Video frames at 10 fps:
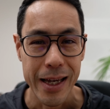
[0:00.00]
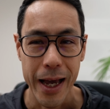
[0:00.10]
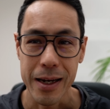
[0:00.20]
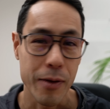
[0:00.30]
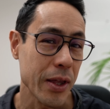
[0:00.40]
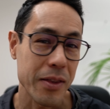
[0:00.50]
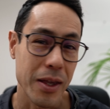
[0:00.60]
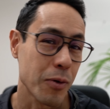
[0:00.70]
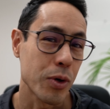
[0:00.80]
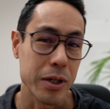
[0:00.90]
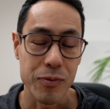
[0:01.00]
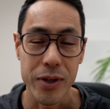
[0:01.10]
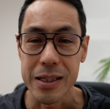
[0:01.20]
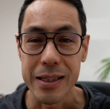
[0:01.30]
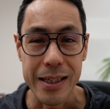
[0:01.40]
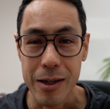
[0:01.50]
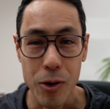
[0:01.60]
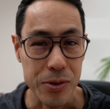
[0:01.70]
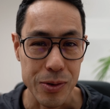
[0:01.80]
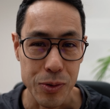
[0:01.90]
And I think they were inventing
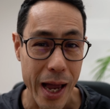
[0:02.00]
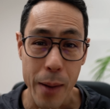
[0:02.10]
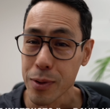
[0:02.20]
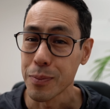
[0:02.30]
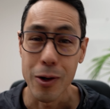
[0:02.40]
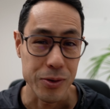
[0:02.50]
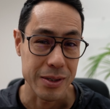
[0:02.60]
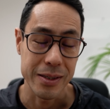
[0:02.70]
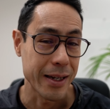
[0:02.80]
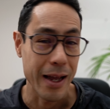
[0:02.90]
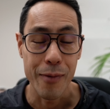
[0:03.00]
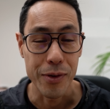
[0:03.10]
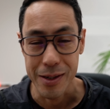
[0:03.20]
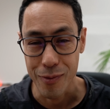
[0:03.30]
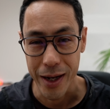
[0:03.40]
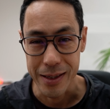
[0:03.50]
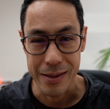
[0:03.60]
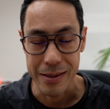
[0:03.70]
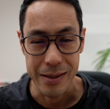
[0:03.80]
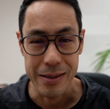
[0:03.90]
also Apple mouses and other
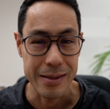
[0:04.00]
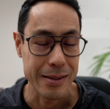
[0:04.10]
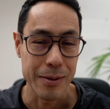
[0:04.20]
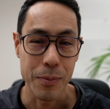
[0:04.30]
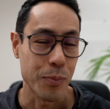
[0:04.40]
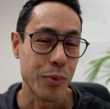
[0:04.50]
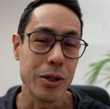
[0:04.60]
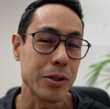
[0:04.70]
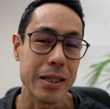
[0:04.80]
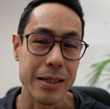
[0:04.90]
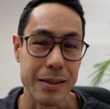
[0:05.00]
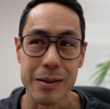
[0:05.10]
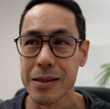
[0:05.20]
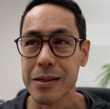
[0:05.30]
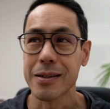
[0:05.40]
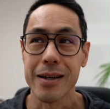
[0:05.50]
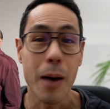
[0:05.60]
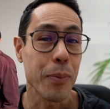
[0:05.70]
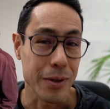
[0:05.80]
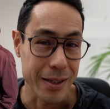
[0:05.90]
devices. It's a brilliant
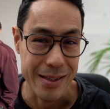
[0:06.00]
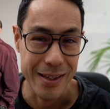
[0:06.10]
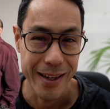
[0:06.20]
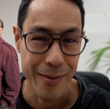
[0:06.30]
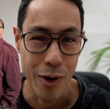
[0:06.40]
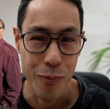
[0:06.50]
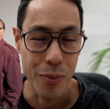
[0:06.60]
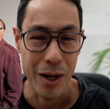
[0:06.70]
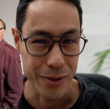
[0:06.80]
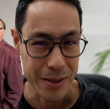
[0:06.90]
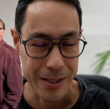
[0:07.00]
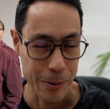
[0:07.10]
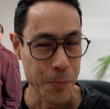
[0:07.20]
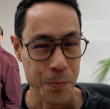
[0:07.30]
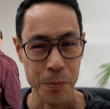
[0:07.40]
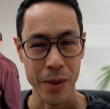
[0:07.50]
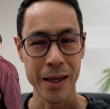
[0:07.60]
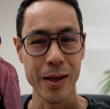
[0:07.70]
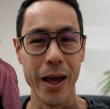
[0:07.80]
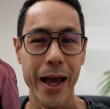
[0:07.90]
couple, let's say, of brothers.
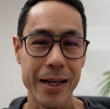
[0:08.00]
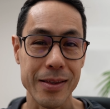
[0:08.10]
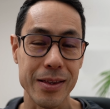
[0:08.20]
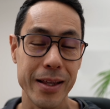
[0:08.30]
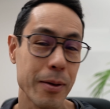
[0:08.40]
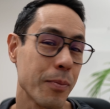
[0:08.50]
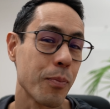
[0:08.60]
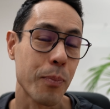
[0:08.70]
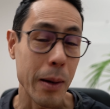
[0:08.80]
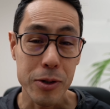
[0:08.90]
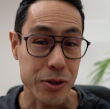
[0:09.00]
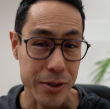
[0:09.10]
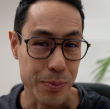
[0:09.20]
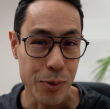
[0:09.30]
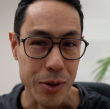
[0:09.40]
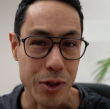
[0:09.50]
And they published this book,